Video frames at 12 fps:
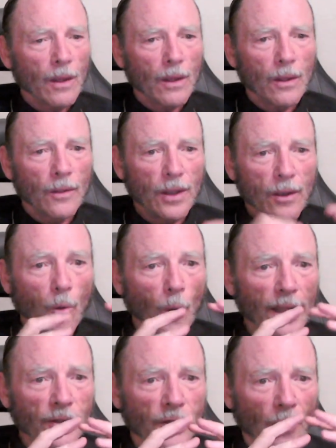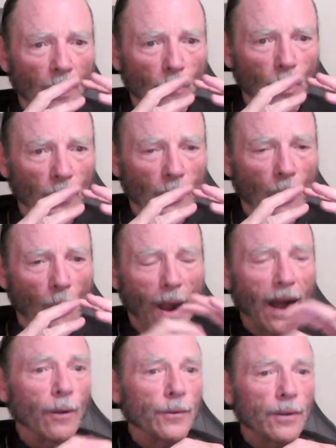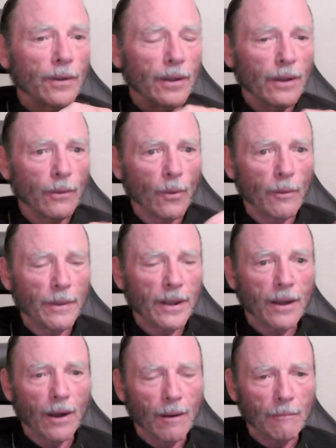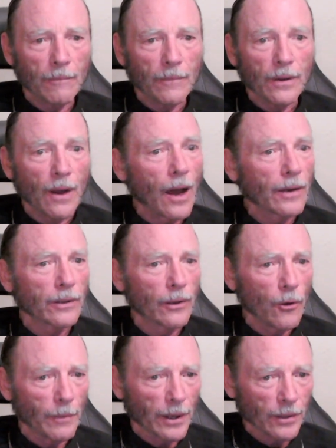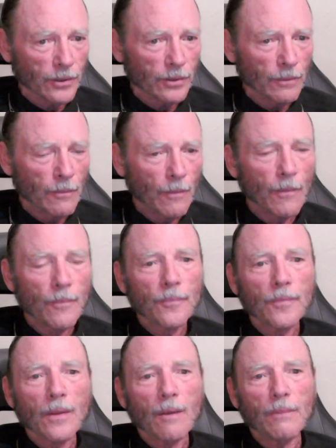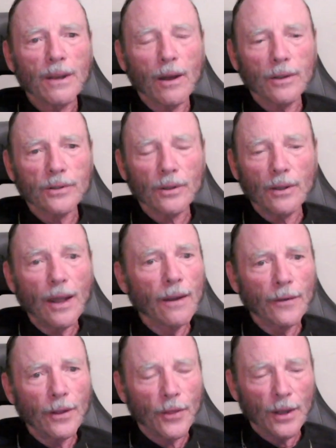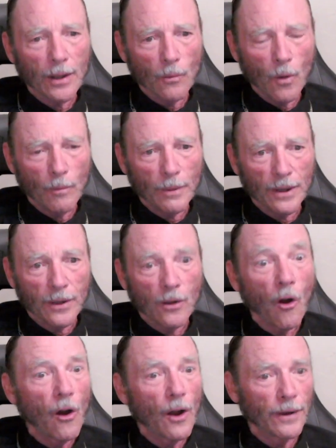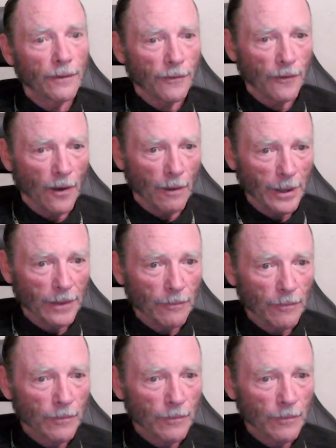the quasar will go out. It will become non-luminous because everything will be gone from it.